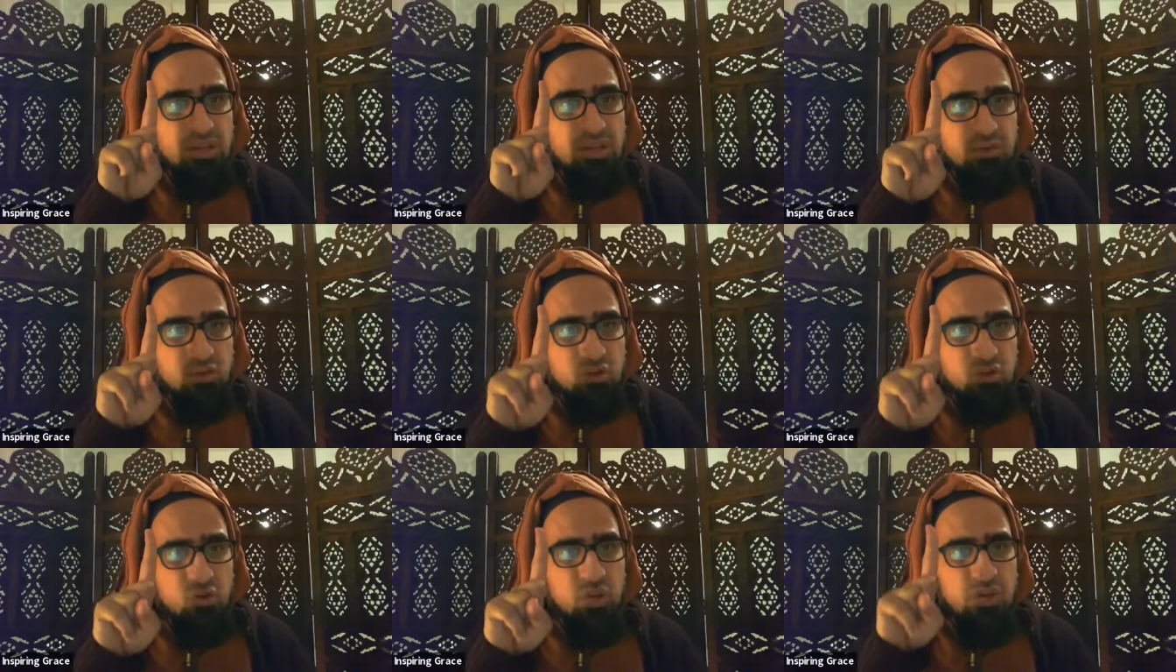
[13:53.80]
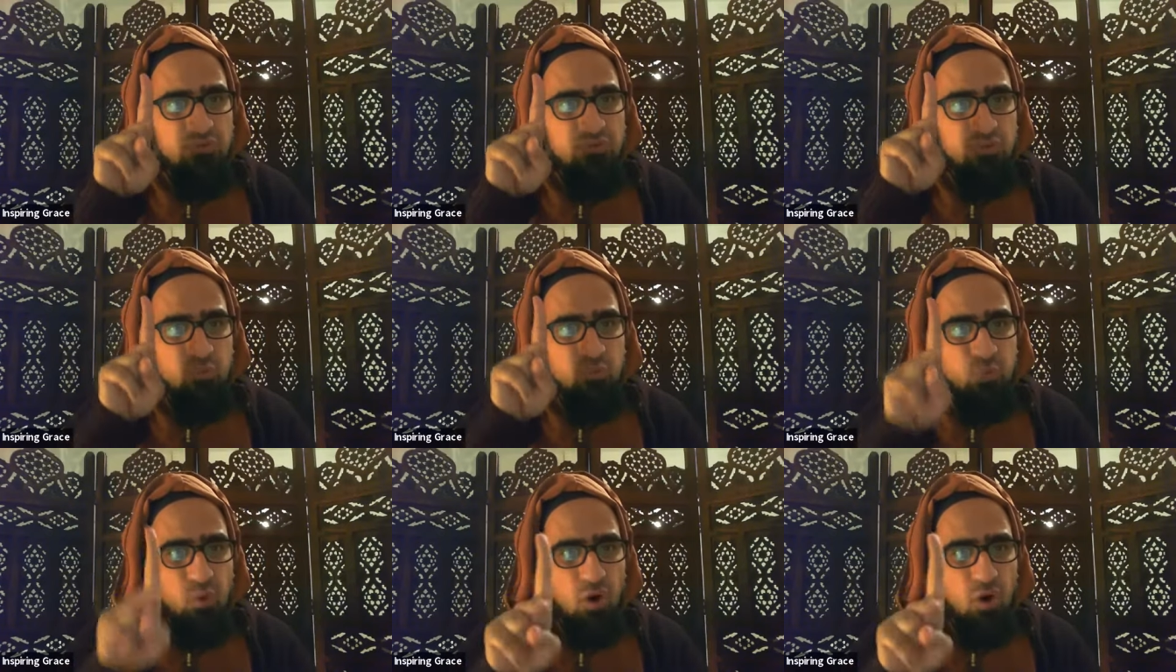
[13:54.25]
knew
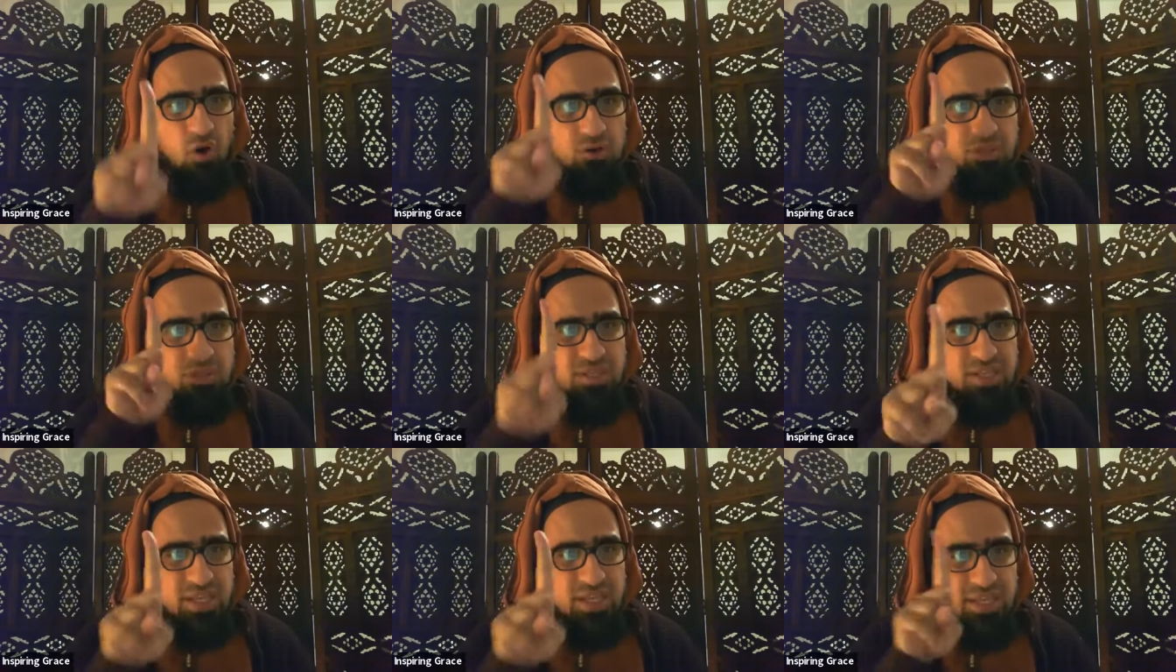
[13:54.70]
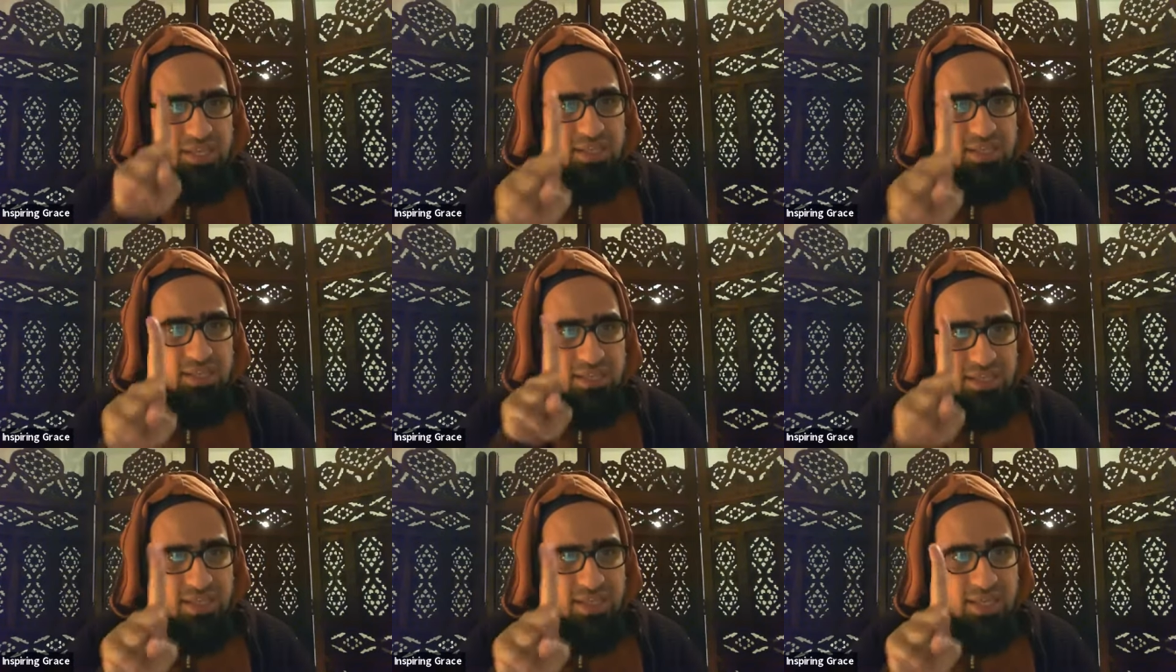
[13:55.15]
even one
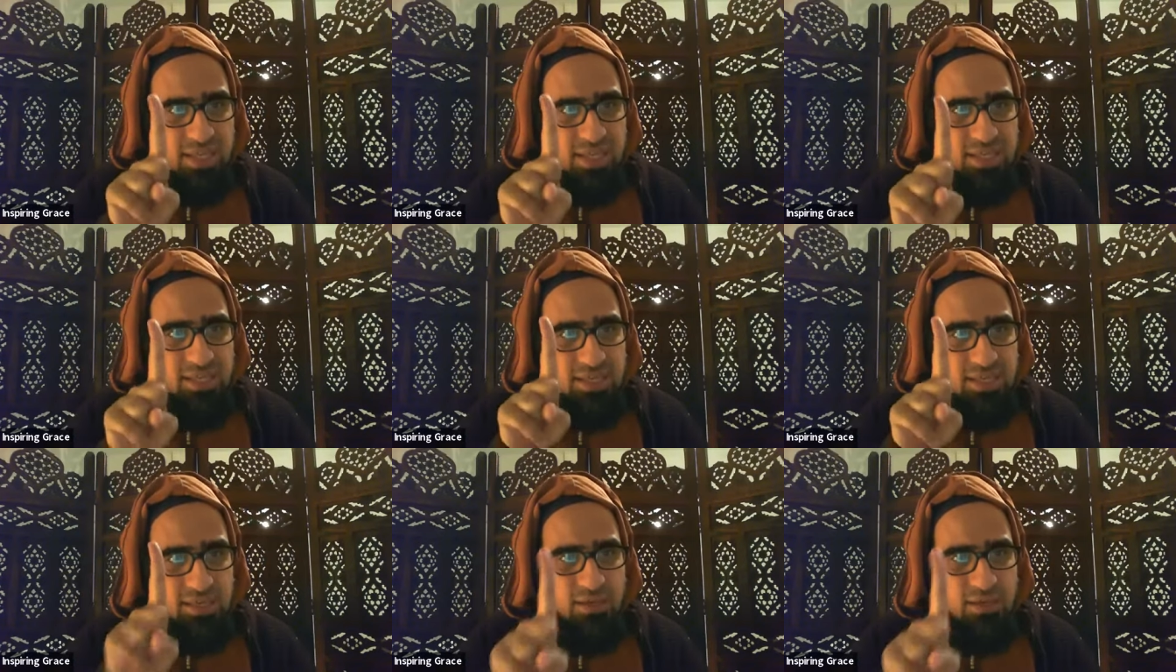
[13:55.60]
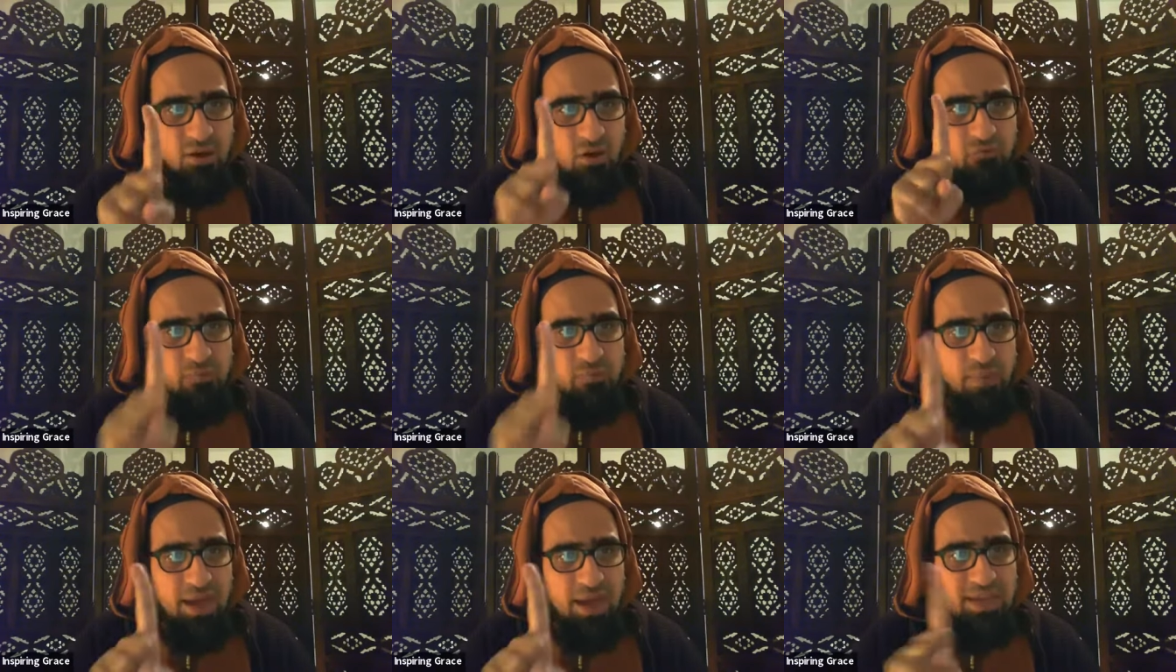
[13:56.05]
single deed
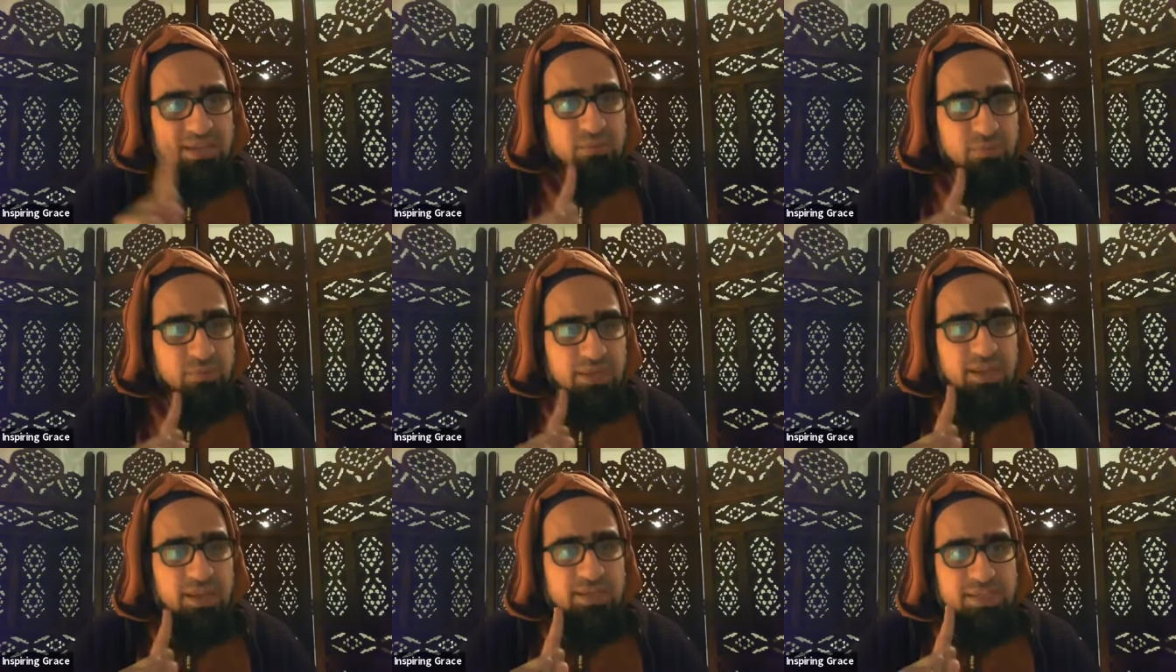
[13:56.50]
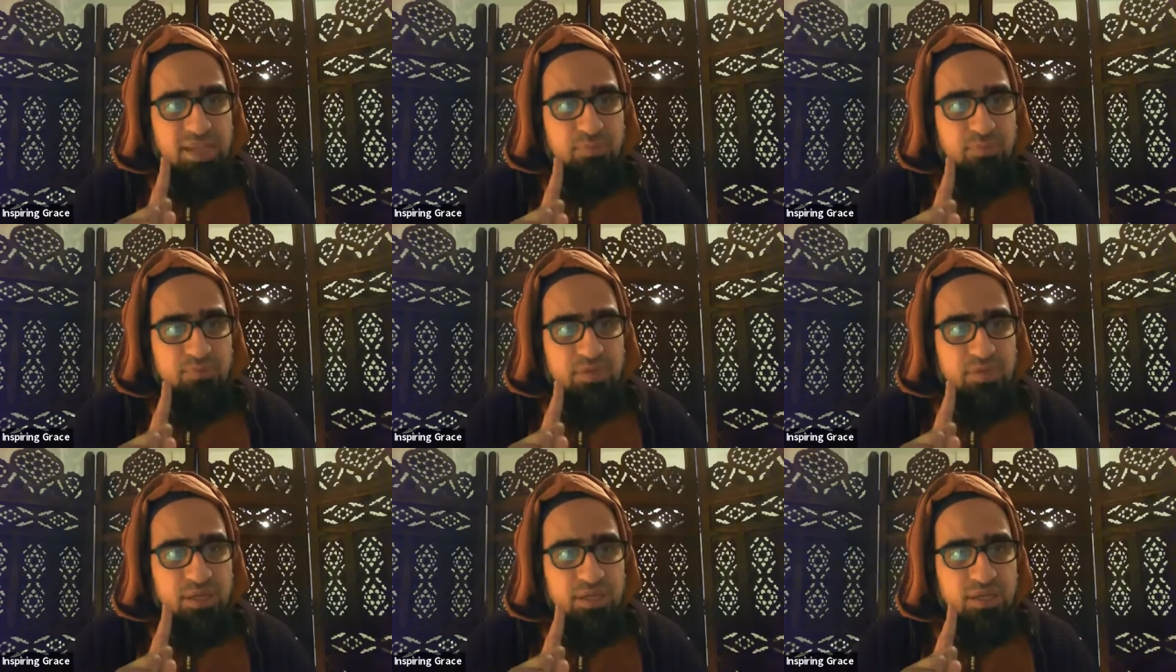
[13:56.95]
of mine had been
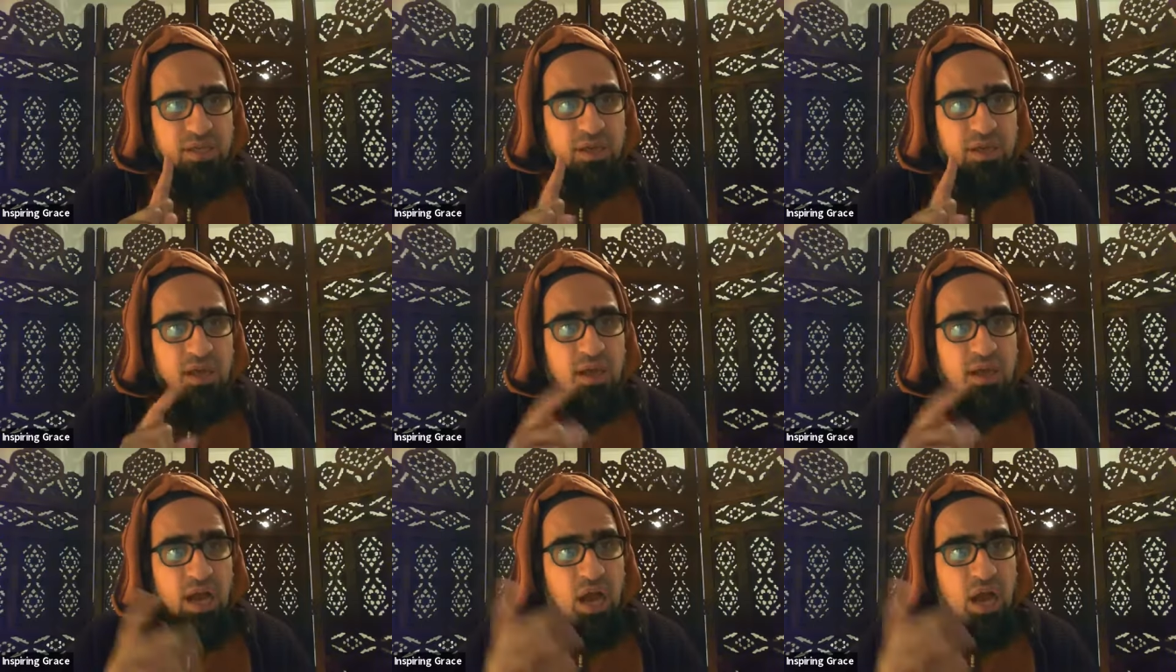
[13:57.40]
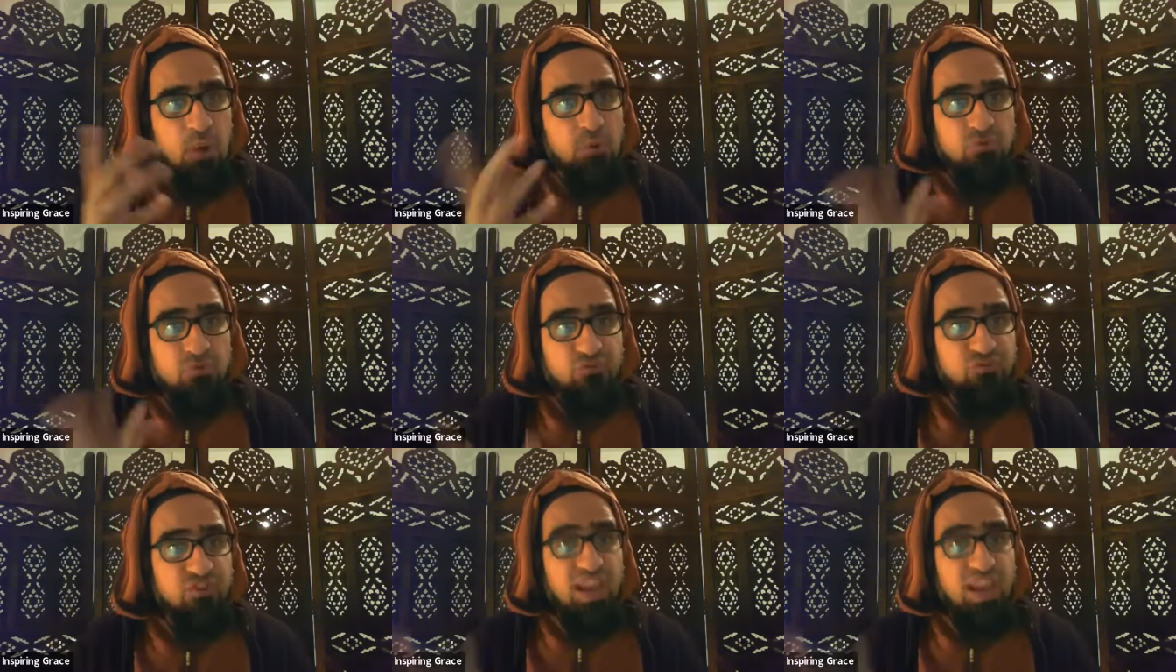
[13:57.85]
accepted, I
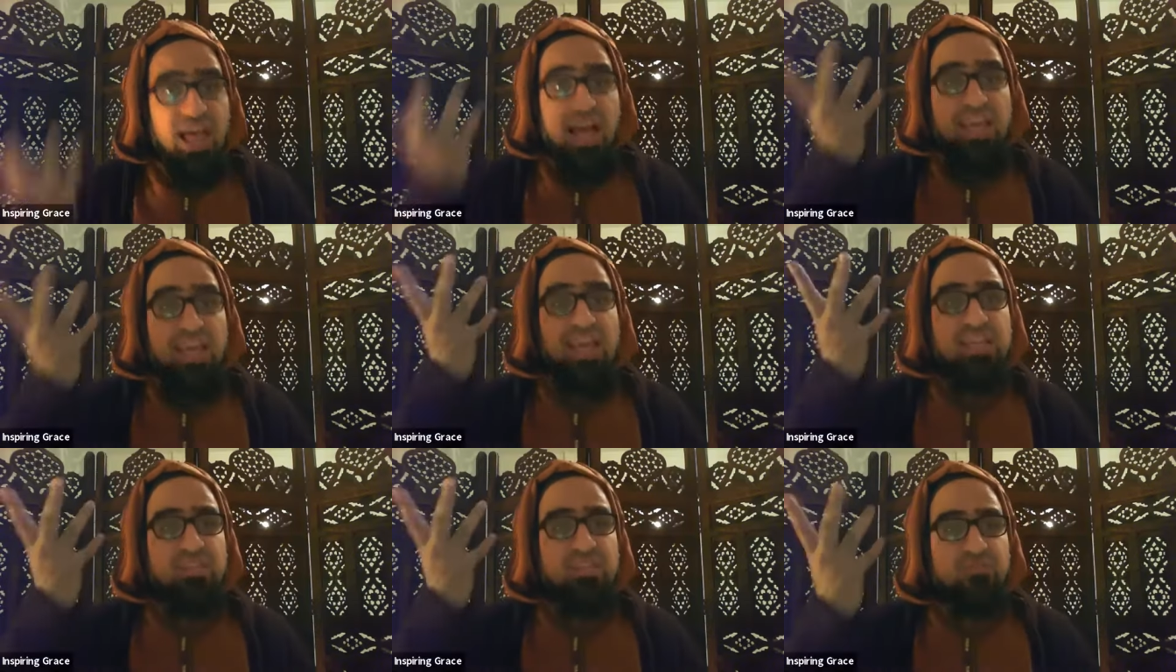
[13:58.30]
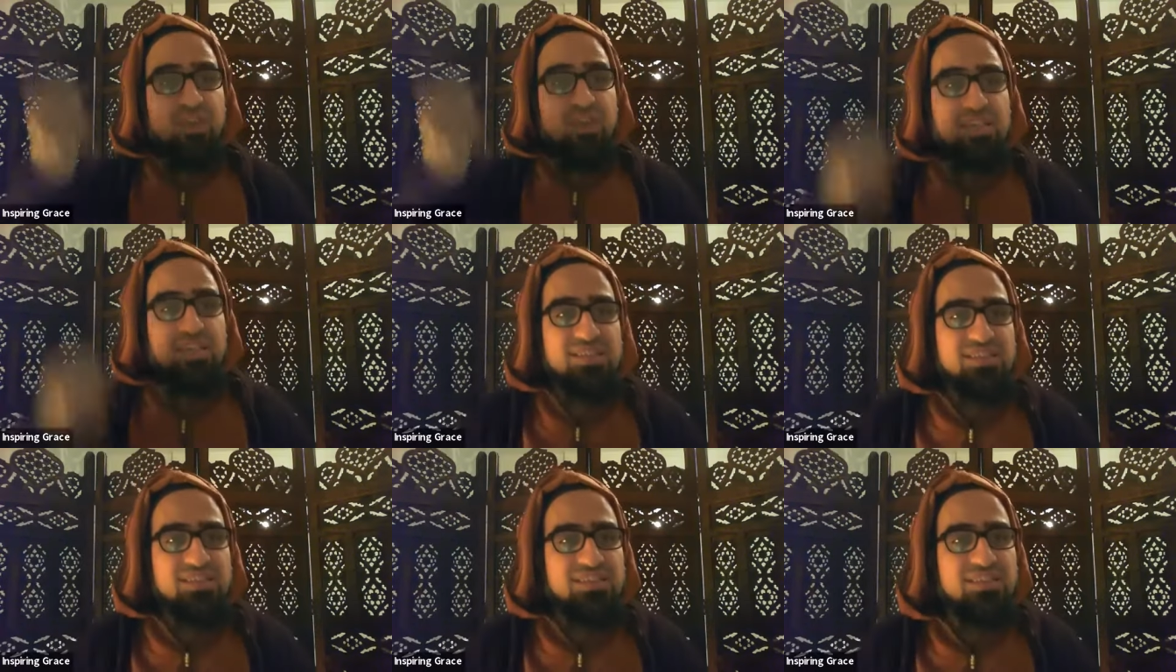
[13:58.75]
would fly out of
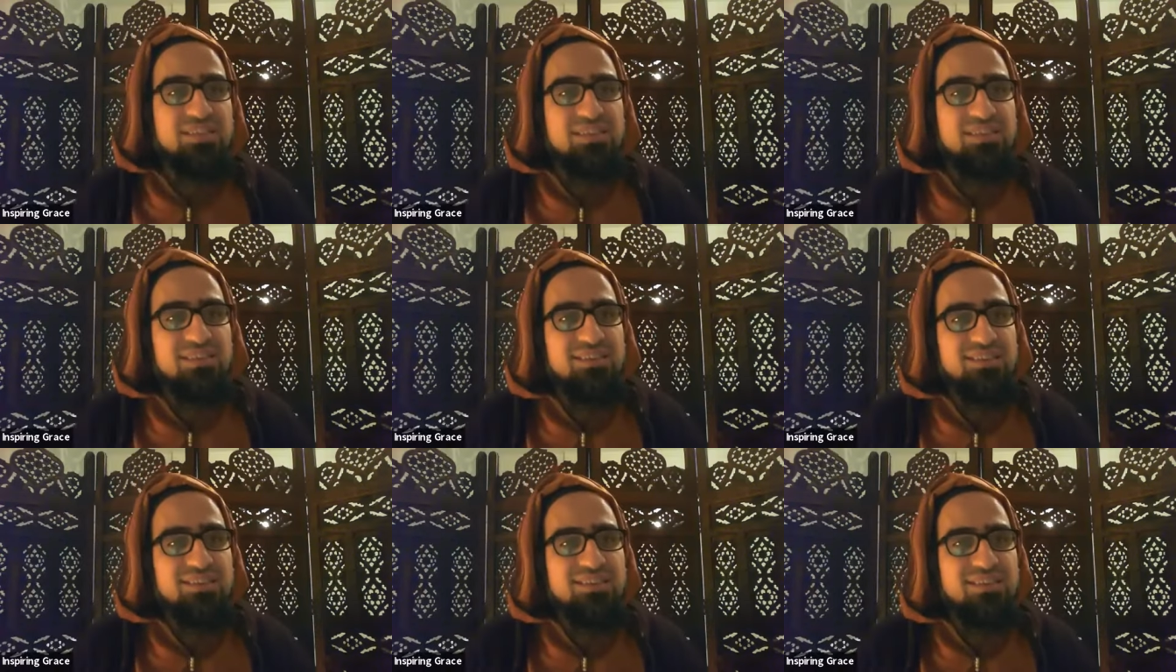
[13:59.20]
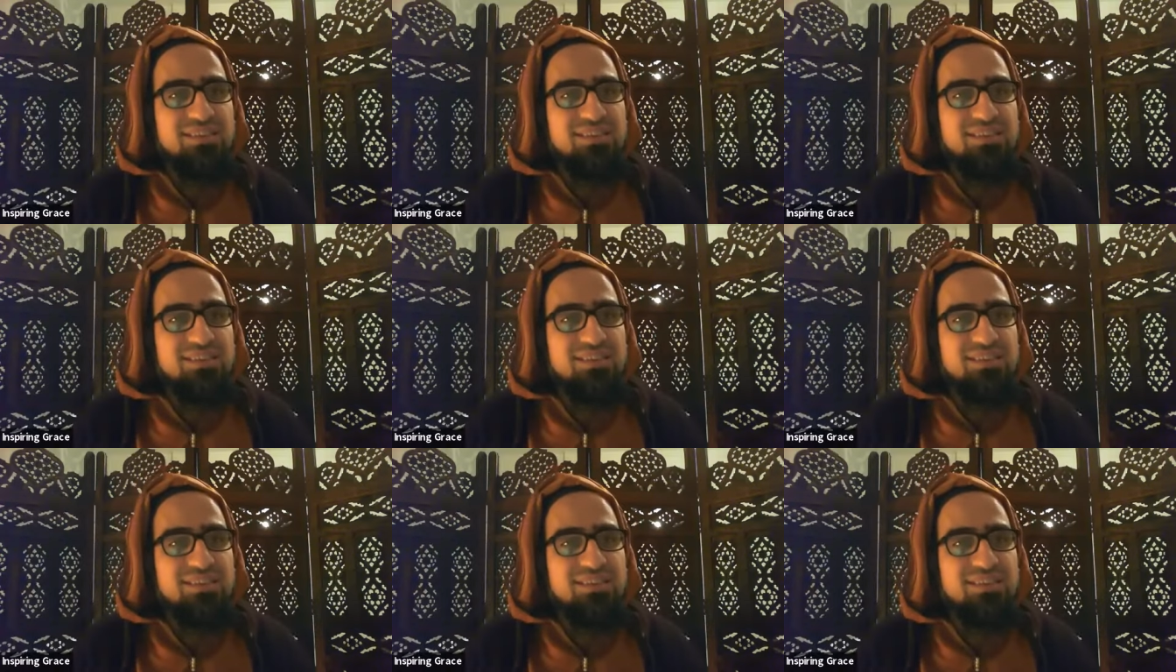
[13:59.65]
ecstasy.